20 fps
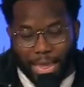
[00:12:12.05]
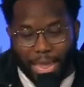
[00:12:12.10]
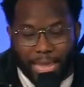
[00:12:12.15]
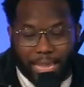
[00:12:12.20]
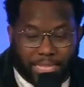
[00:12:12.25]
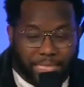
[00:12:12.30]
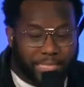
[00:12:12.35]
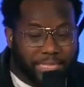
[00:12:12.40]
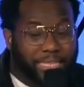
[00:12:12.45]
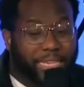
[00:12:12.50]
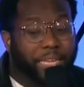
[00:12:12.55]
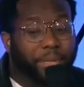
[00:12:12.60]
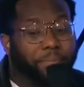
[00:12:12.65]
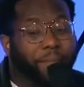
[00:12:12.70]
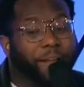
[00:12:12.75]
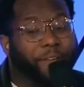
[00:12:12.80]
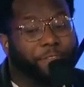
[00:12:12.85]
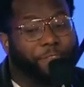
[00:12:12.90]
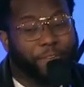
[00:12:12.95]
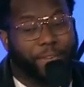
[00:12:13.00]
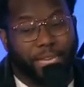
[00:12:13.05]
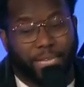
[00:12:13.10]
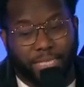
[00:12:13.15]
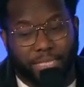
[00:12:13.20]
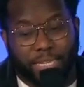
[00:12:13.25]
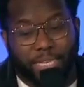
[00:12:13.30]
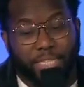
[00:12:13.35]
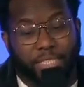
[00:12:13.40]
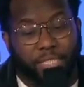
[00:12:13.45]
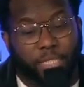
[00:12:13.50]
and seek my face
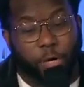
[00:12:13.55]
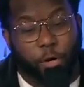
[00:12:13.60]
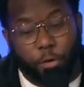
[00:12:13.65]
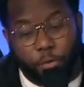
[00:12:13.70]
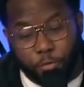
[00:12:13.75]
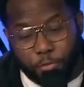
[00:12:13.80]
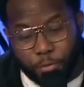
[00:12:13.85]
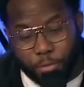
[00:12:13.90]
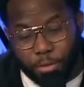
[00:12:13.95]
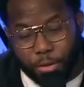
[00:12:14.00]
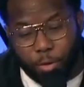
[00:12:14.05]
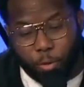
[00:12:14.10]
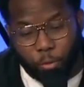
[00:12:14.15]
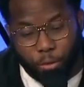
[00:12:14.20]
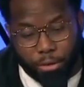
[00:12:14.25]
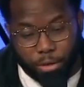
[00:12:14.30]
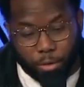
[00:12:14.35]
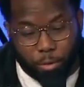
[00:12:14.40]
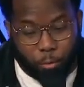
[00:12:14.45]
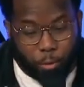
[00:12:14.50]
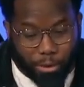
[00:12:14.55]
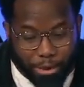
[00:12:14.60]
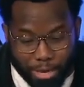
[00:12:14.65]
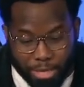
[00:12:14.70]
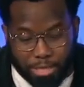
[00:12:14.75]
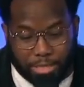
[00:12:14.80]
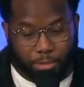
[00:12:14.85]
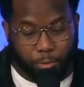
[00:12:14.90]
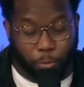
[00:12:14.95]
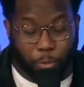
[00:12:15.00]
and turn from their wicked
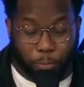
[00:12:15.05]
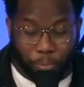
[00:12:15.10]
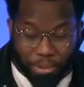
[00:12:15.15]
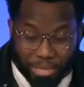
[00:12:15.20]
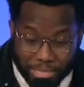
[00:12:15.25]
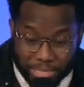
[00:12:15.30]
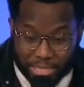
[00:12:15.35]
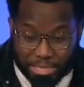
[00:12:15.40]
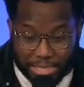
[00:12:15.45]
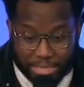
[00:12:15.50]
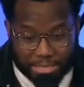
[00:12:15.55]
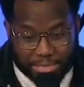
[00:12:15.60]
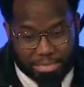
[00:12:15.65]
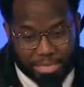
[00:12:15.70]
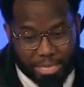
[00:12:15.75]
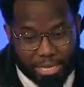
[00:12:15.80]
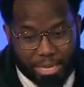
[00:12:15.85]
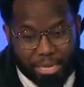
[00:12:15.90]
ways, repentance,